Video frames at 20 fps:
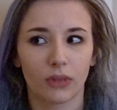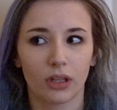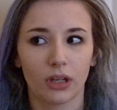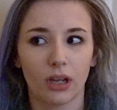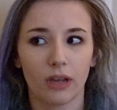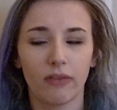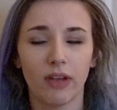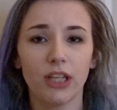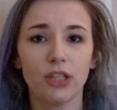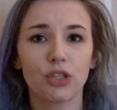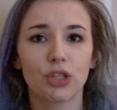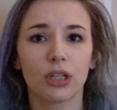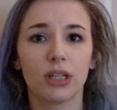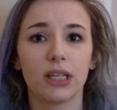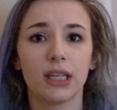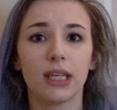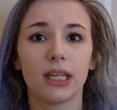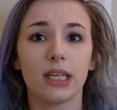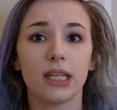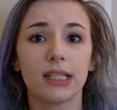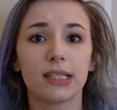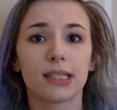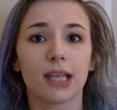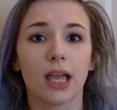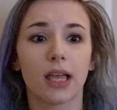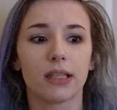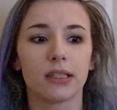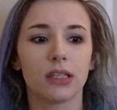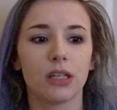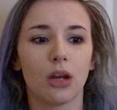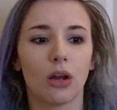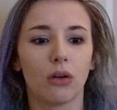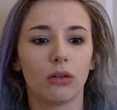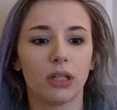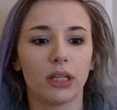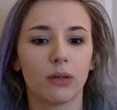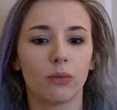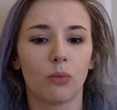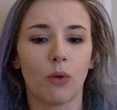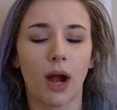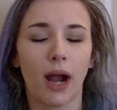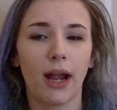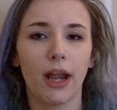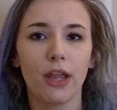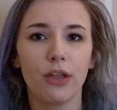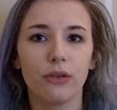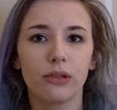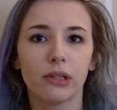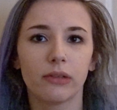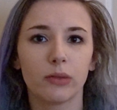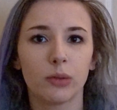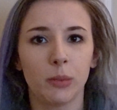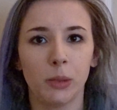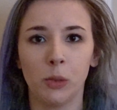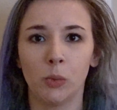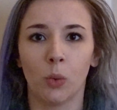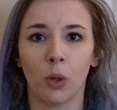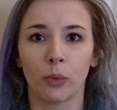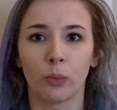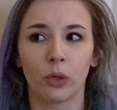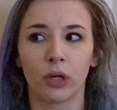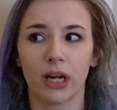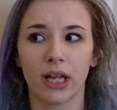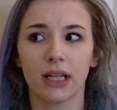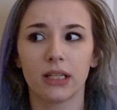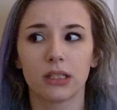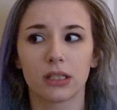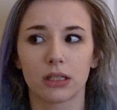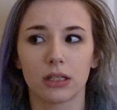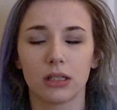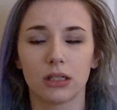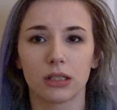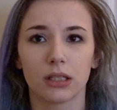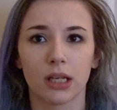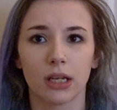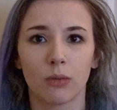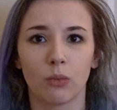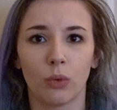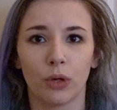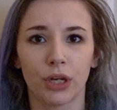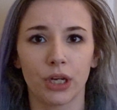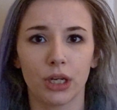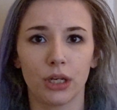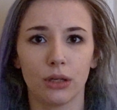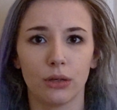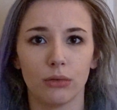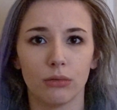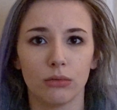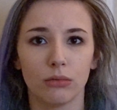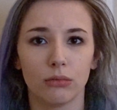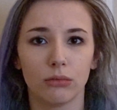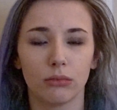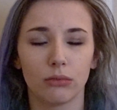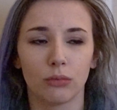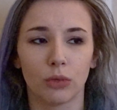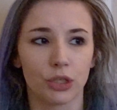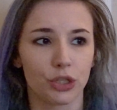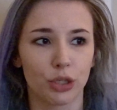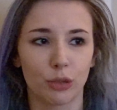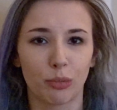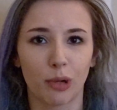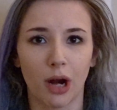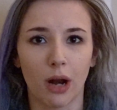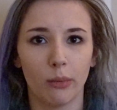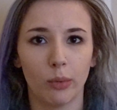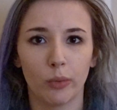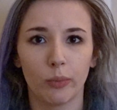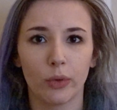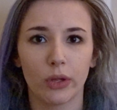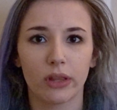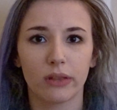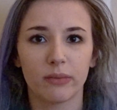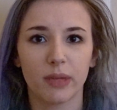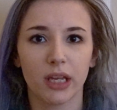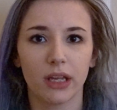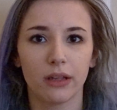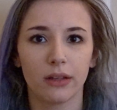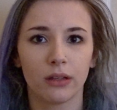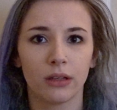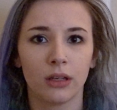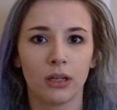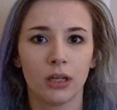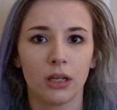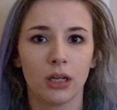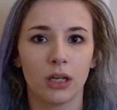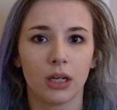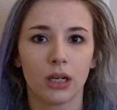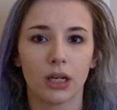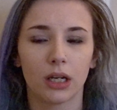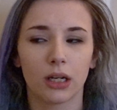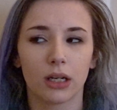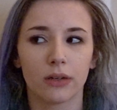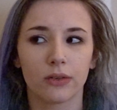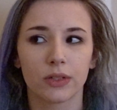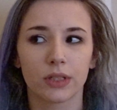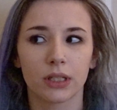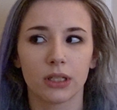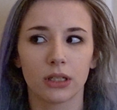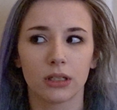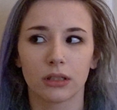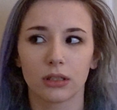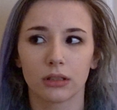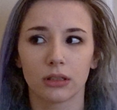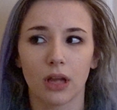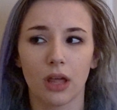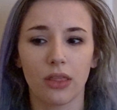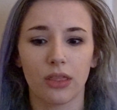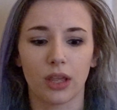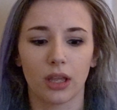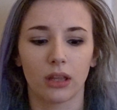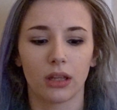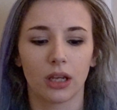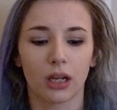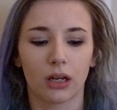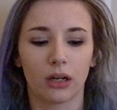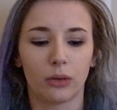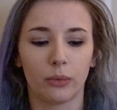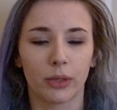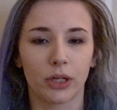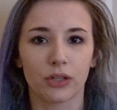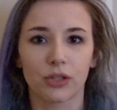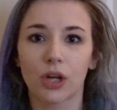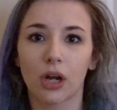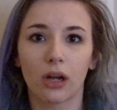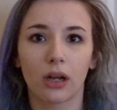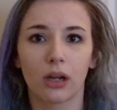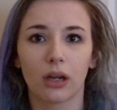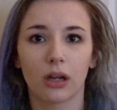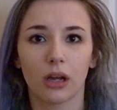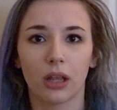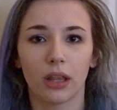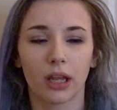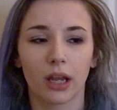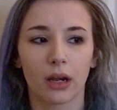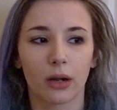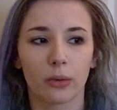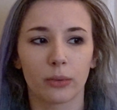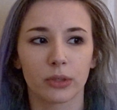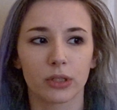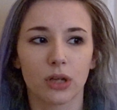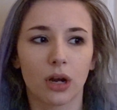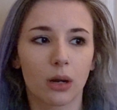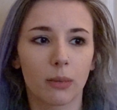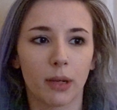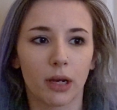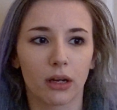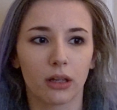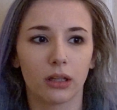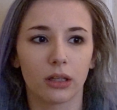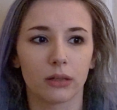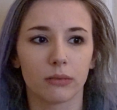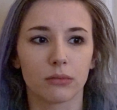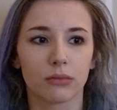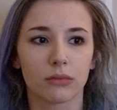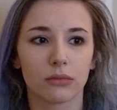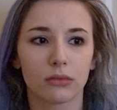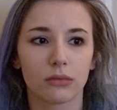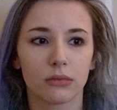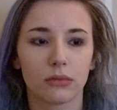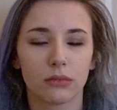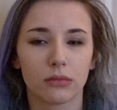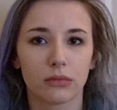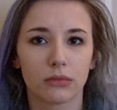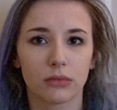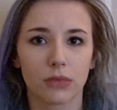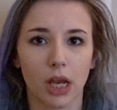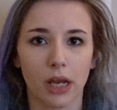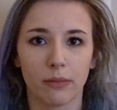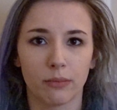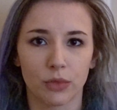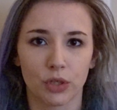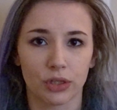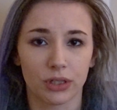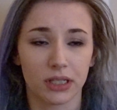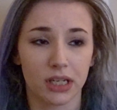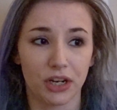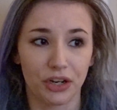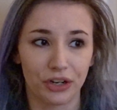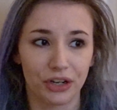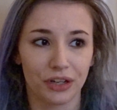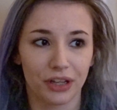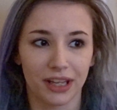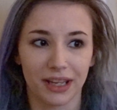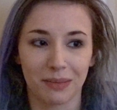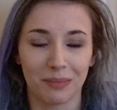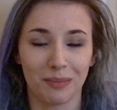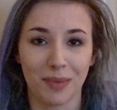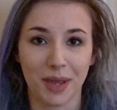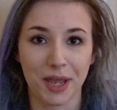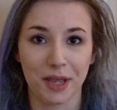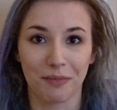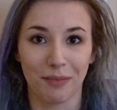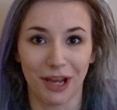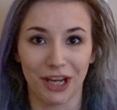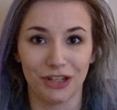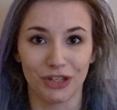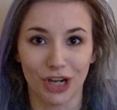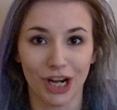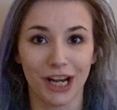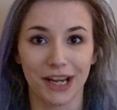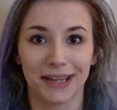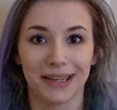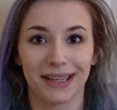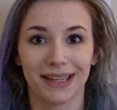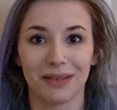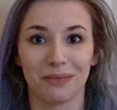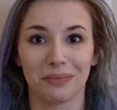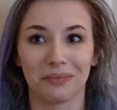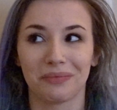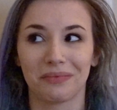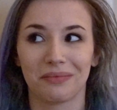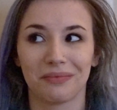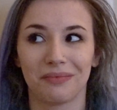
eventually he says, like, why are you giving me one-word answers? Like, what's your problem with me? And I was like, nothing. Like, I don't want to talk about it. Like, I'm just here to, like, make my drink and